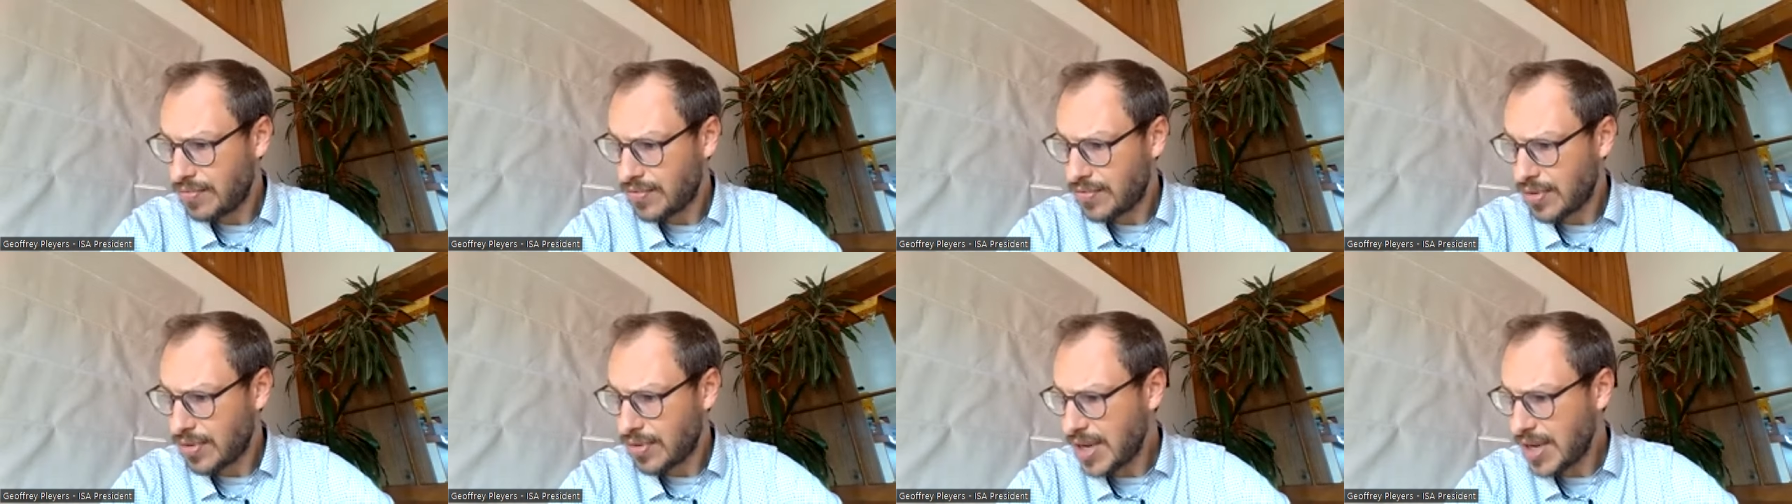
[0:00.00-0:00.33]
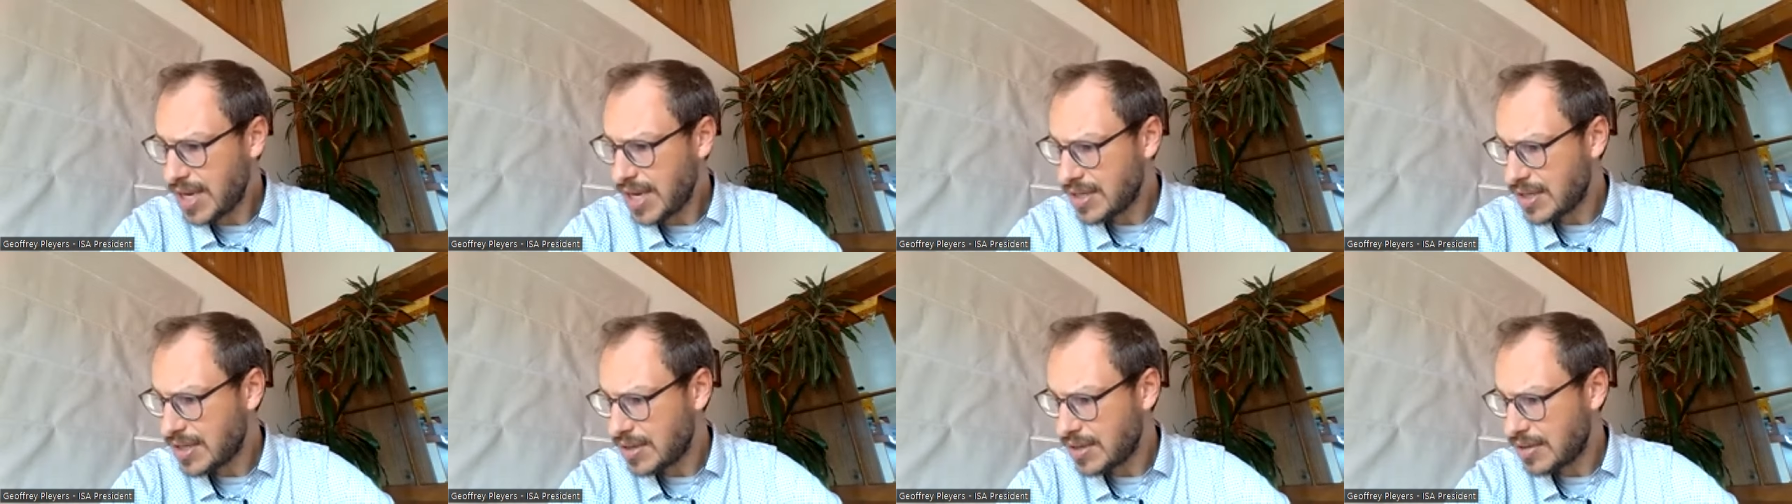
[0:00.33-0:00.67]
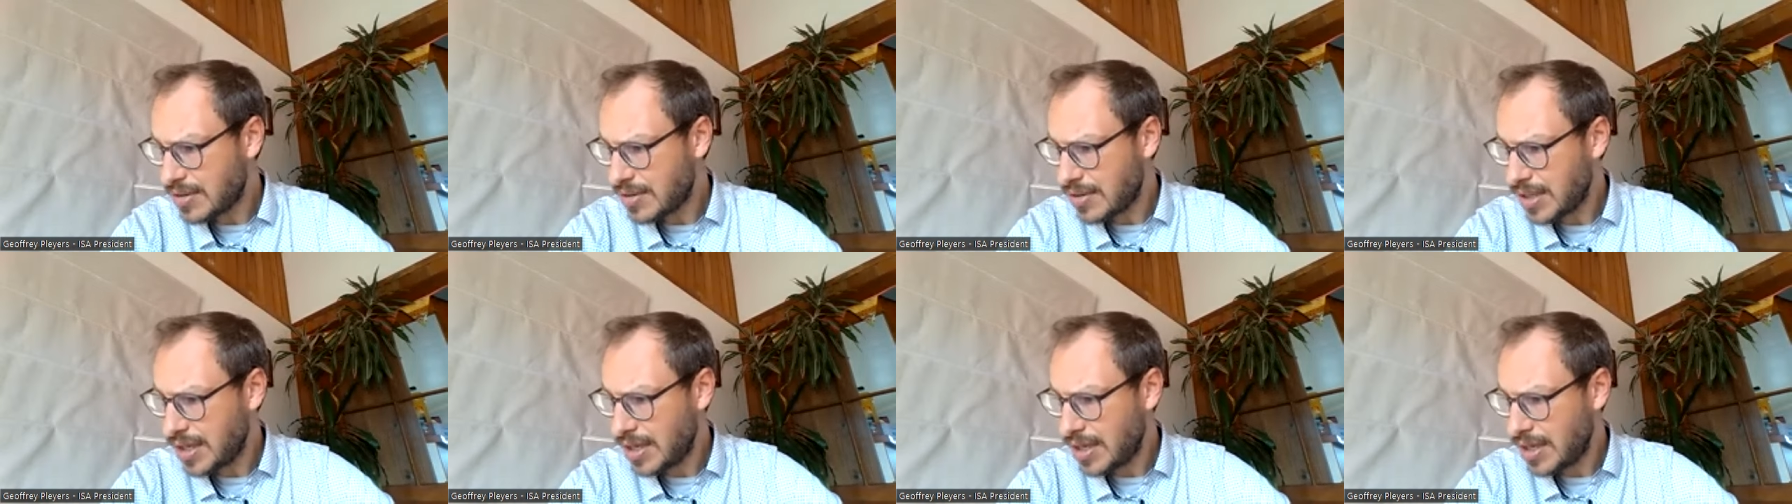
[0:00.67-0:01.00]
some years
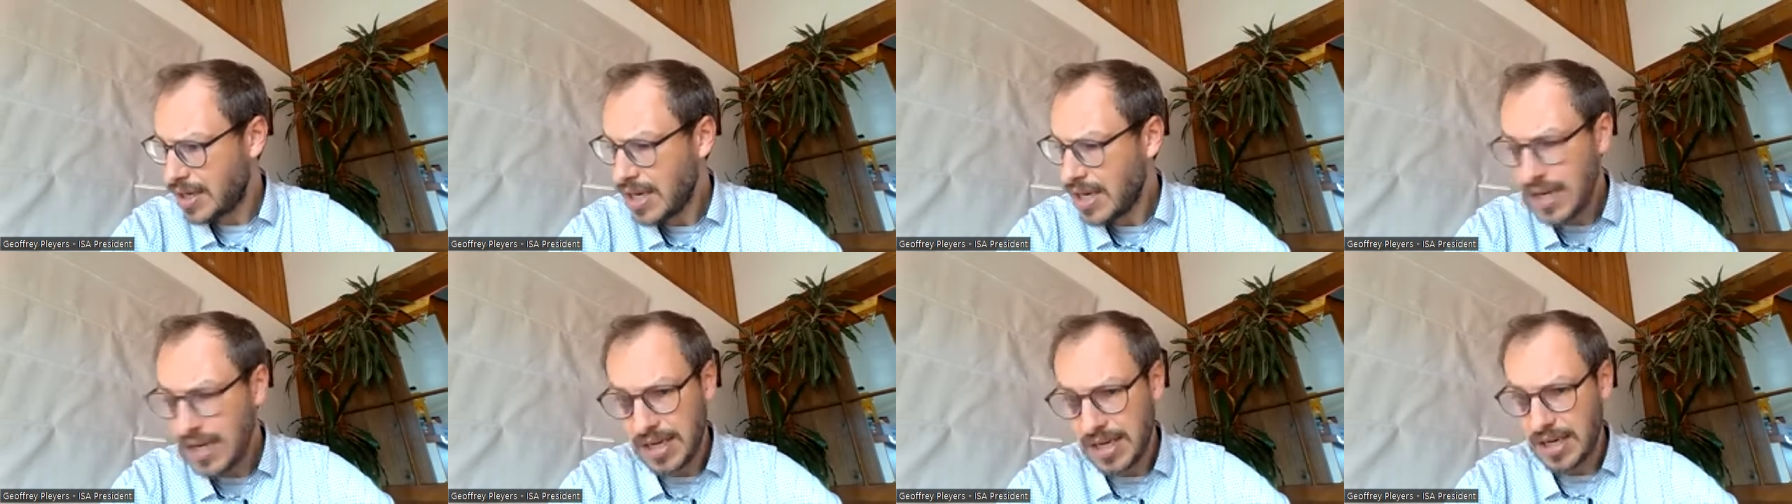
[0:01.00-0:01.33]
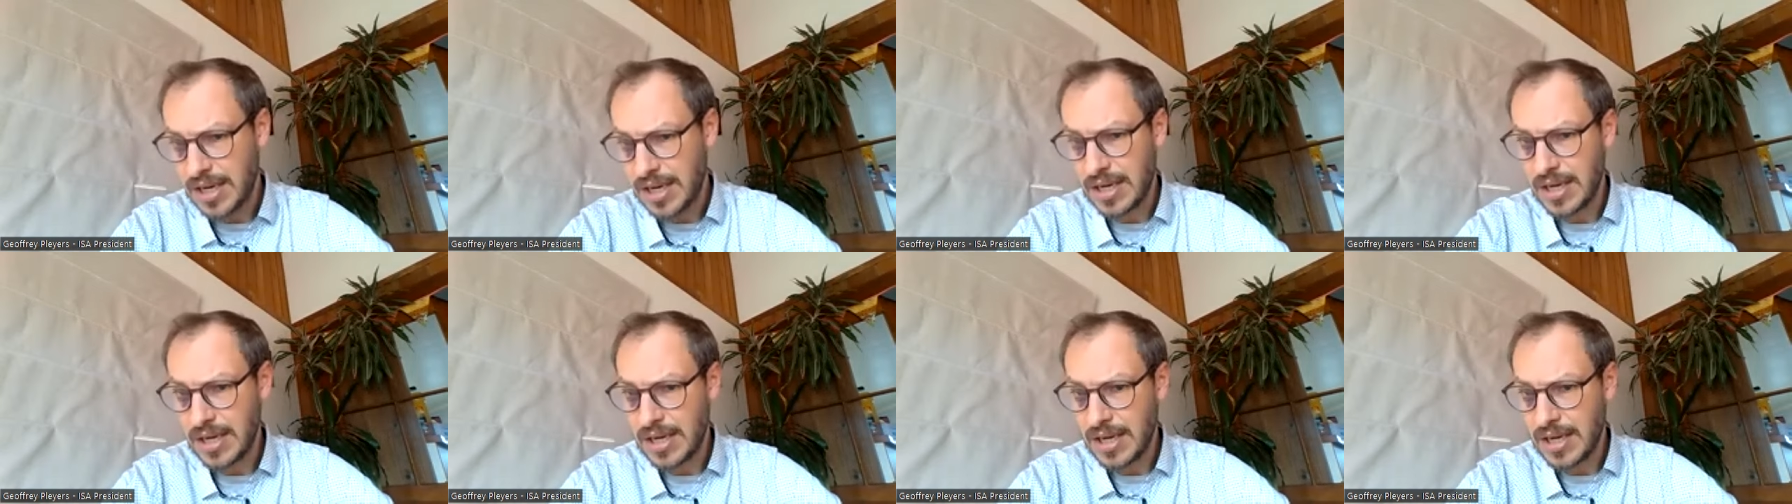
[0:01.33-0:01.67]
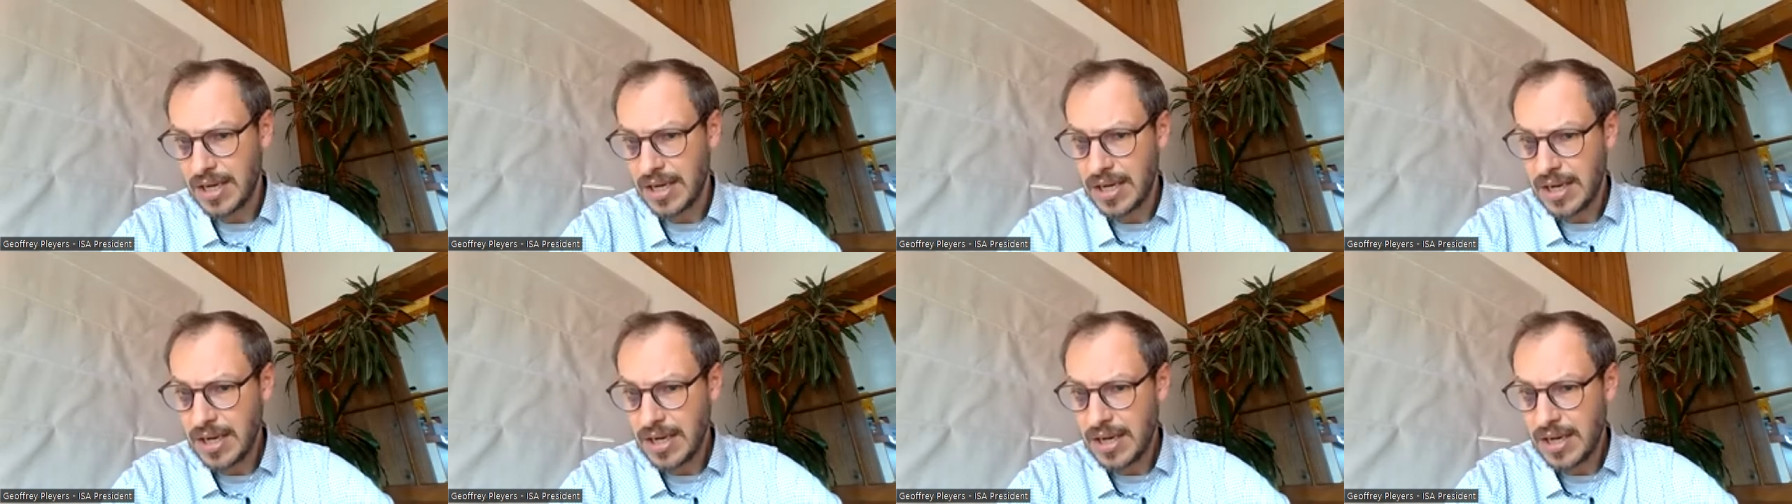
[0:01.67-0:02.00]
ago in India,
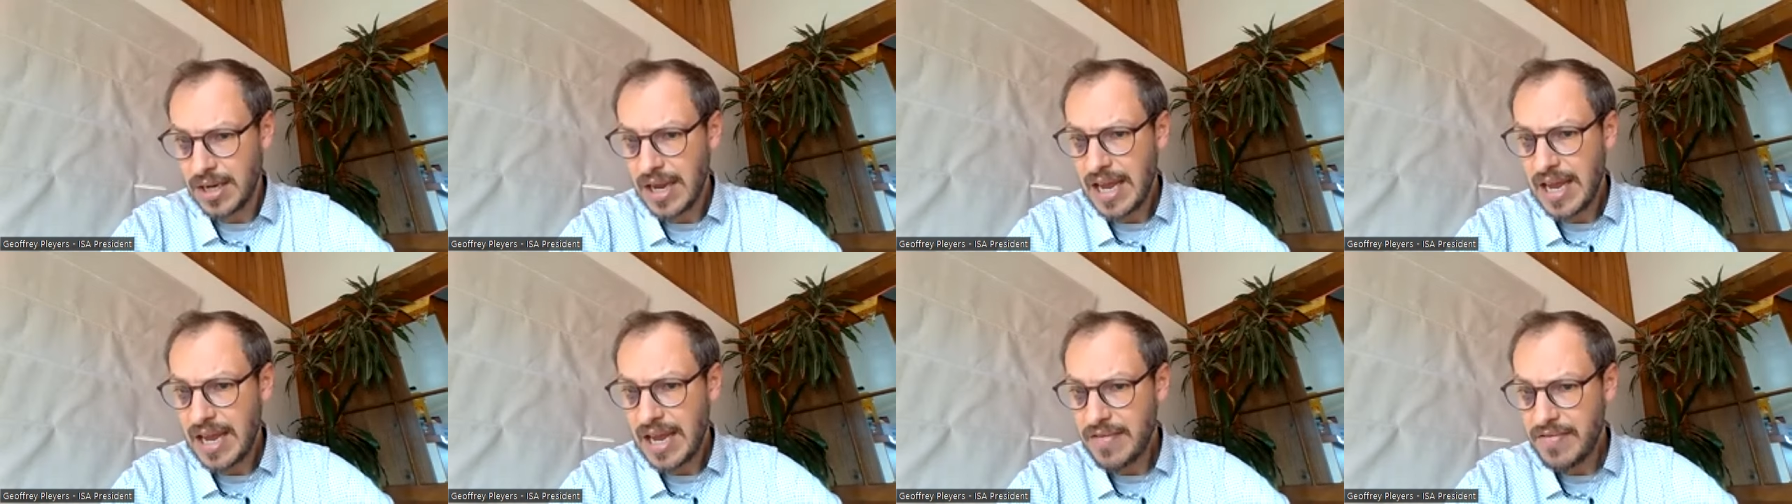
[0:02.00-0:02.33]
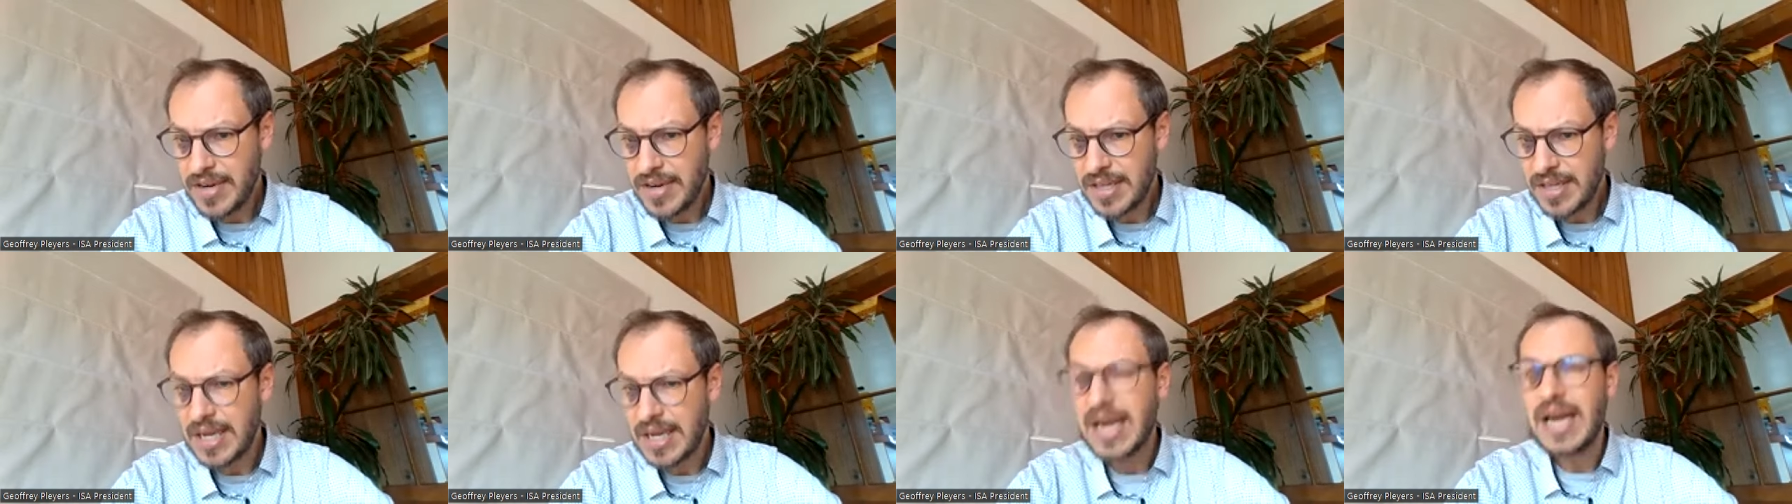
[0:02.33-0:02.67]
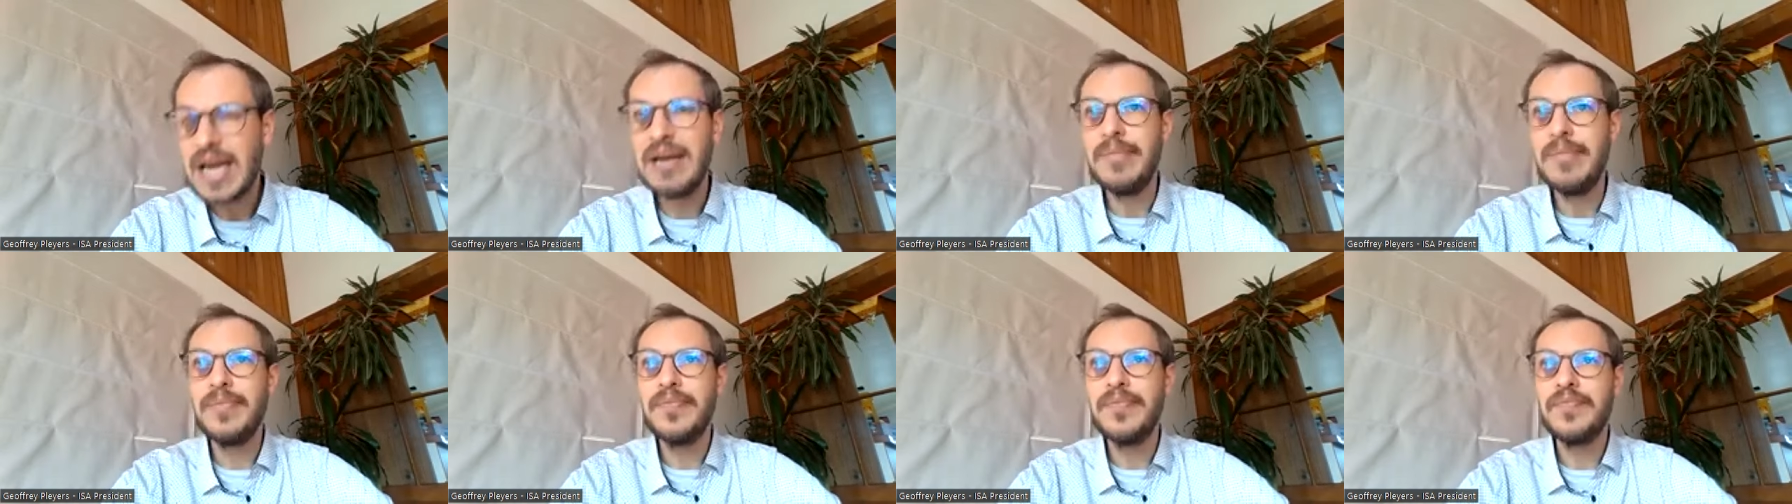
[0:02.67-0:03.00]
every
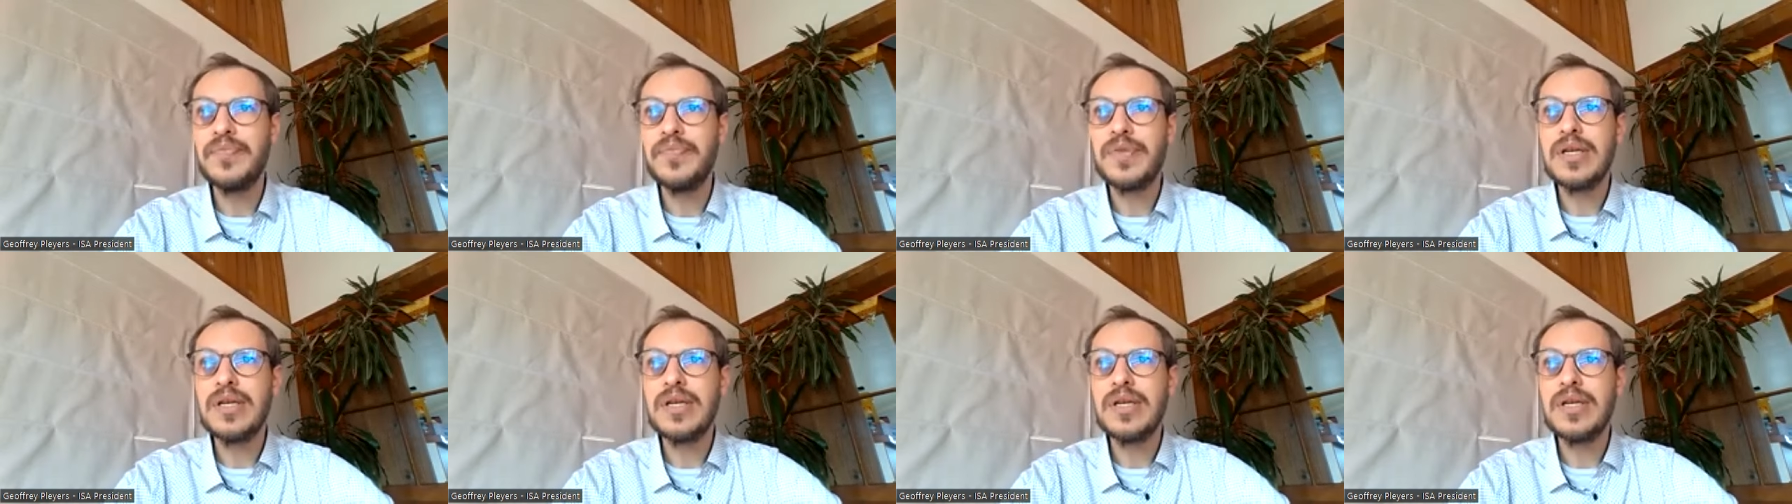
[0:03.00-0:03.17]
time